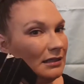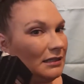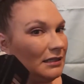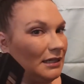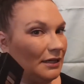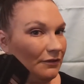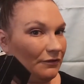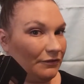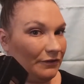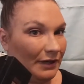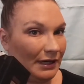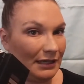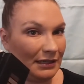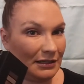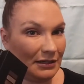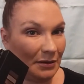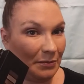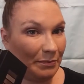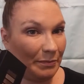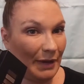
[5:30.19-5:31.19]

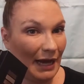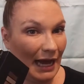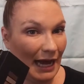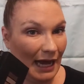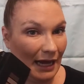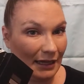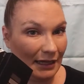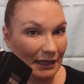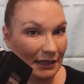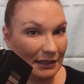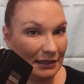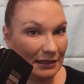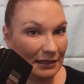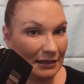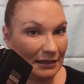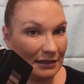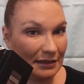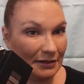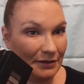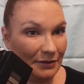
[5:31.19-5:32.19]
different
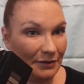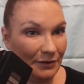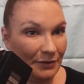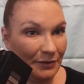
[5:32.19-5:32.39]
palettes.